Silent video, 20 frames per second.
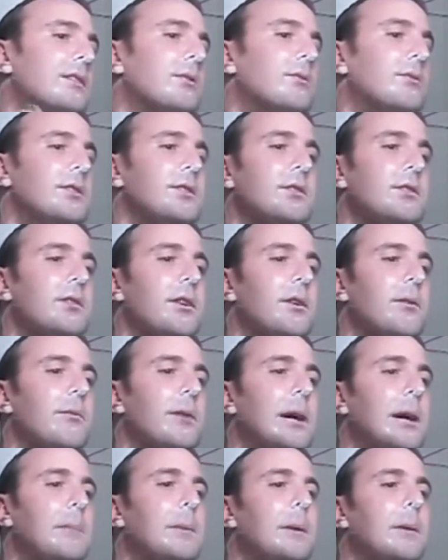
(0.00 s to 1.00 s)
So we're just going to
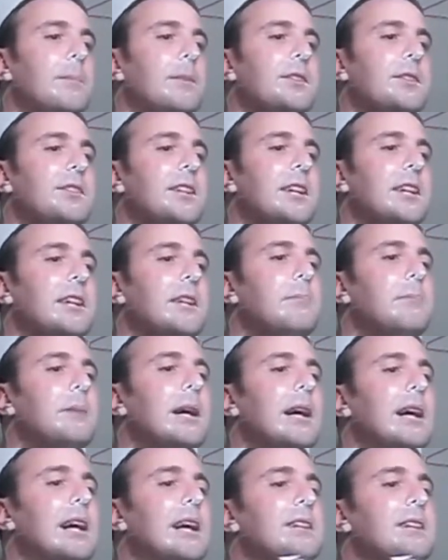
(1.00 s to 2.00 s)
wrap up the second
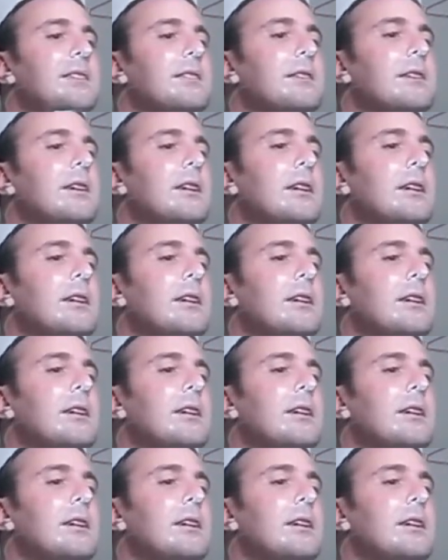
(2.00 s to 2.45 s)
pass.